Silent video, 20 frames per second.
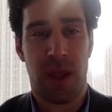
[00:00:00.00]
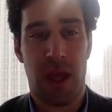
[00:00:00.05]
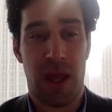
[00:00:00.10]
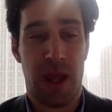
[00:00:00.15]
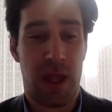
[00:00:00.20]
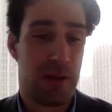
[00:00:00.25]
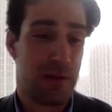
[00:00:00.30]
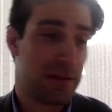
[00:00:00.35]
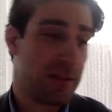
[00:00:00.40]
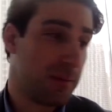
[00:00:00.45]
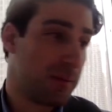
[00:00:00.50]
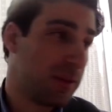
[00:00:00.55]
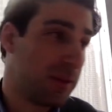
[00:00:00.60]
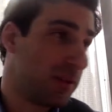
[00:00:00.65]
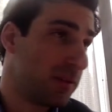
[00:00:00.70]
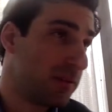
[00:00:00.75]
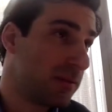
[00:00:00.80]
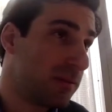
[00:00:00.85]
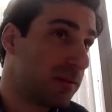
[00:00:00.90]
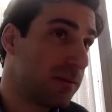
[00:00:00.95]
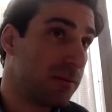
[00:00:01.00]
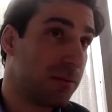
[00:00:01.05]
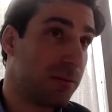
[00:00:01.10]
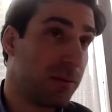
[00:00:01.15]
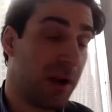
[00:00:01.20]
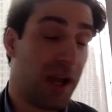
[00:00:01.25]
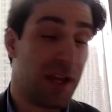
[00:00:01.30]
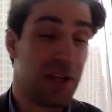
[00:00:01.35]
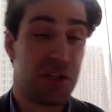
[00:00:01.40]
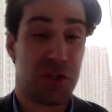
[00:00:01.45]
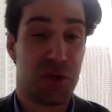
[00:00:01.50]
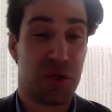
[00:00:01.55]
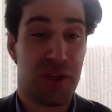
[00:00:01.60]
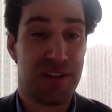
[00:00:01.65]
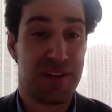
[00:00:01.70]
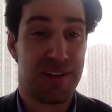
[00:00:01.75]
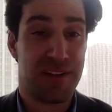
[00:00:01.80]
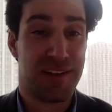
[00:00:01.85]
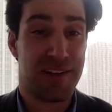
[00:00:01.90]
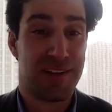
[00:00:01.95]
And when I
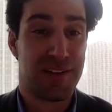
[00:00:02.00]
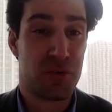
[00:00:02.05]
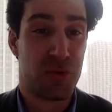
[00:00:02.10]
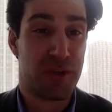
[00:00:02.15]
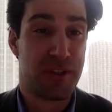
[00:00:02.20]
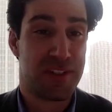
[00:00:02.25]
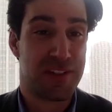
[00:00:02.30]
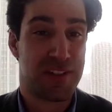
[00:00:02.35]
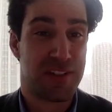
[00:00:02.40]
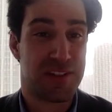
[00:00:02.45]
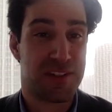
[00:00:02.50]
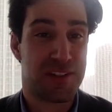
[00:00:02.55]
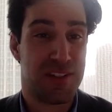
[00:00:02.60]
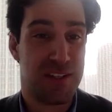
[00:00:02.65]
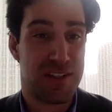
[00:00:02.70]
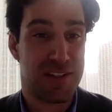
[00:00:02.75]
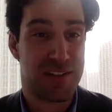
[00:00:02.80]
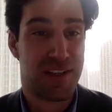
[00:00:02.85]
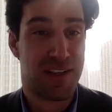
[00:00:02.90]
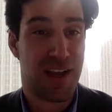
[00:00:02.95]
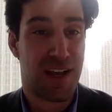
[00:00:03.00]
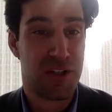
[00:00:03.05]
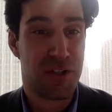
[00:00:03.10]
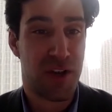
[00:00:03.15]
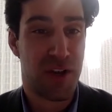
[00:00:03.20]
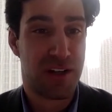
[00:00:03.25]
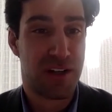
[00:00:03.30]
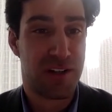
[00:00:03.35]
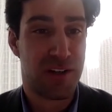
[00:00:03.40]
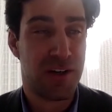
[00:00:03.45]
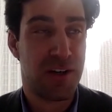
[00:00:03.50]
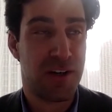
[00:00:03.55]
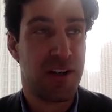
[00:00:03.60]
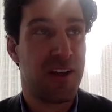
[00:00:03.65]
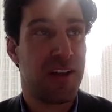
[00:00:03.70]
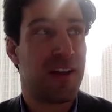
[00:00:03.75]
joined in 2016 as a contractor,